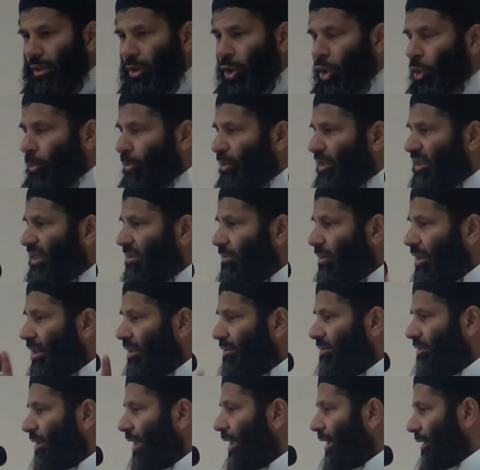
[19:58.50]
Umar ibn
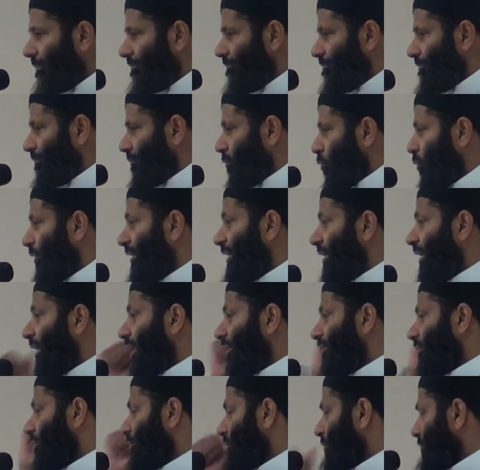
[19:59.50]
Khattab, when he
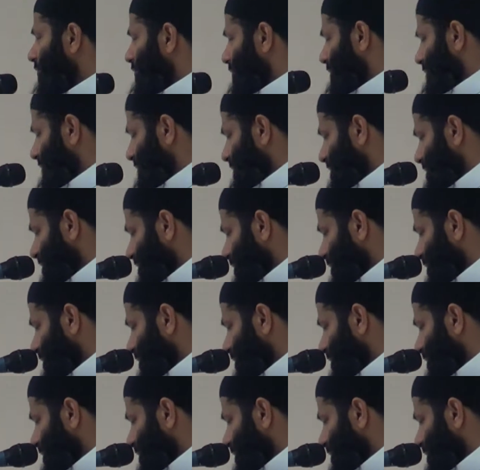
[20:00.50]
heard the news,